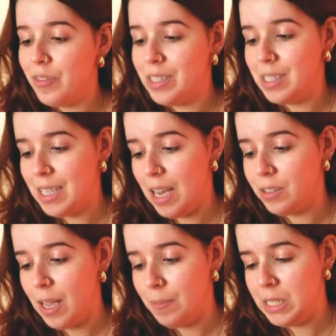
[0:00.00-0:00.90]
This is the
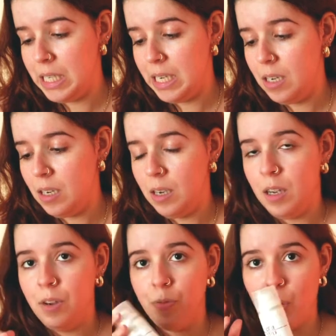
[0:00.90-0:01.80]
Elta MD
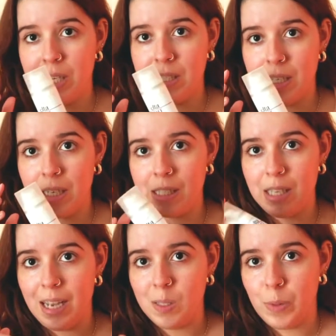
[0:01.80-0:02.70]
46
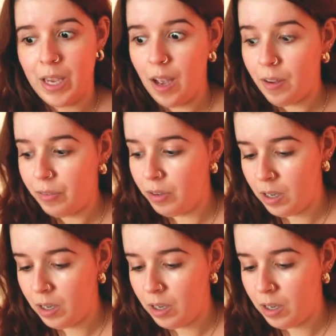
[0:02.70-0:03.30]
SPF.